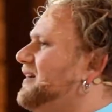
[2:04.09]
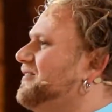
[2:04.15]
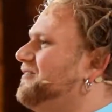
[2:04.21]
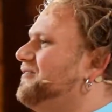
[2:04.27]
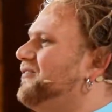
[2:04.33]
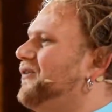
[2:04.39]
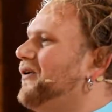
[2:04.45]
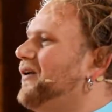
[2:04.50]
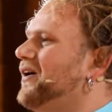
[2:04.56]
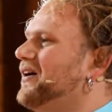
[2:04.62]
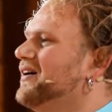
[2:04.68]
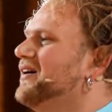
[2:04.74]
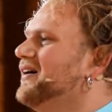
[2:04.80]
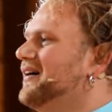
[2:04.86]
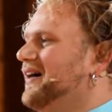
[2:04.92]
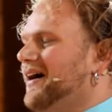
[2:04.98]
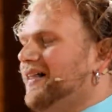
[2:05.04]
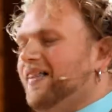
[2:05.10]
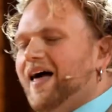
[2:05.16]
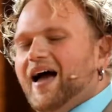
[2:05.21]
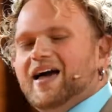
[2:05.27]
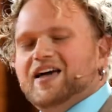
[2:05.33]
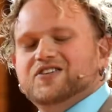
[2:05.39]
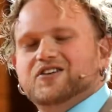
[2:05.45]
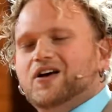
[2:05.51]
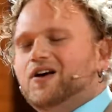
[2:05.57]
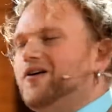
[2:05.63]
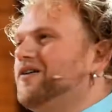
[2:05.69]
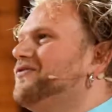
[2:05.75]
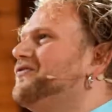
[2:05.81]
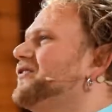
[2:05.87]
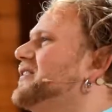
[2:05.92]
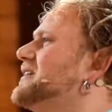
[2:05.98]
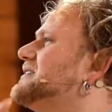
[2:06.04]
for Elijah, or
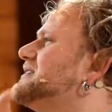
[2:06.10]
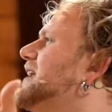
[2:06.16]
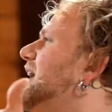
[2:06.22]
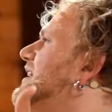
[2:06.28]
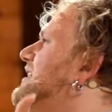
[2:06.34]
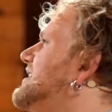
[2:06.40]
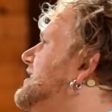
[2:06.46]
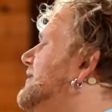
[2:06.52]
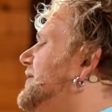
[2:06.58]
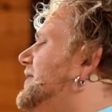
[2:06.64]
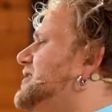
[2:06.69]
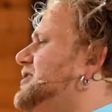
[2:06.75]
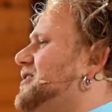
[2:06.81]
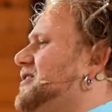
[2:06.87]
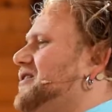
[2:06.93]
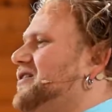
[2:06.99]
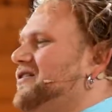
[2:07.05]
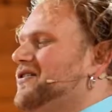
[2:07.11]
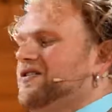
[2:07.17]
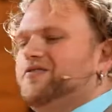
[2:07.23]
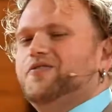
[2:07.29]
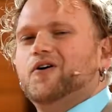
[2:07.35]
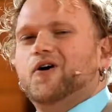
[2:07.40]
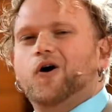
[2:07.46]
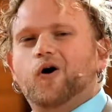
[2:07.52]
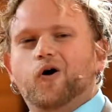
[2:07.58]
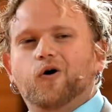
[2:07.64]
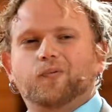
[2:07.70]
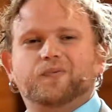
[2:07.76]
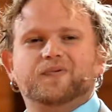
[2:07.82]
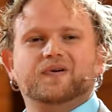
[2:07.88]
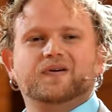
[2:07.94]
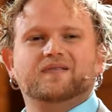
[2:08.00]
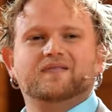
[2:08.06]
for the sun to return, or for
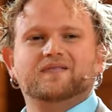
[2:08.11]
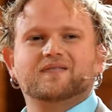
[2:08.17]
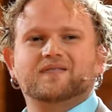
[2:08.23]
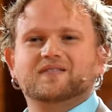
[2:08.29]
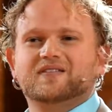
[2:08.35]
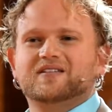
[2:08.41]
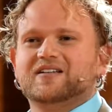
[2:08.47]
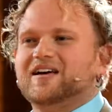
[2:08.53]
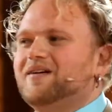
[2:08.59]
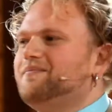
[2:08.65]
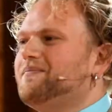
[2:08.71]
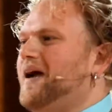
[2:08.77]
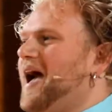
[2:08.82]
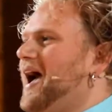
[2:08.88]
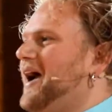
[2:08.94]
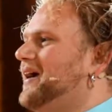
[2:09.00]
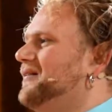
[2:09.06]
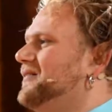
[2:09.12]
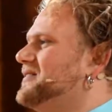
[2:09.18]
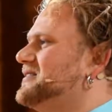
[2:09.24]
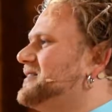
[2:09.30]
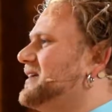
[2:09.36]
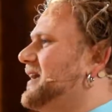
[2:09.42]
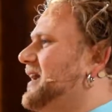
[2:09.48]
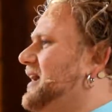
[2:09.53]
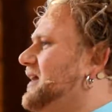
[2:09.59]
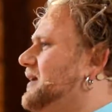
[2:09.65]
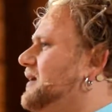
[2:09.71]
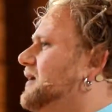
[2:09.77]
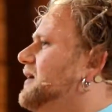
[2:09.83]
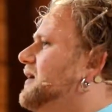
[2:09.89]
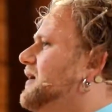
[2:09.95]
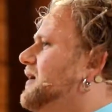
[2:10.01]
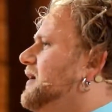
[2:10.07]
hope to come back once again.
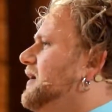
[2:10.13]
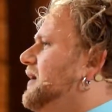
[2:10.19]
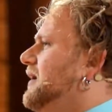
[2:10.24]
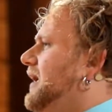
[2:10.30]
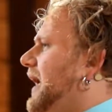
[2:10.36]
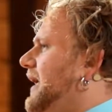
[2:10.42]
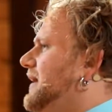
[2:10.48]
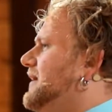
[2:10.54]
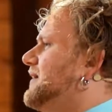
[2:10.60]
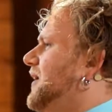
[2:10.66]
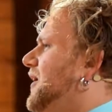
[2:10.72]
And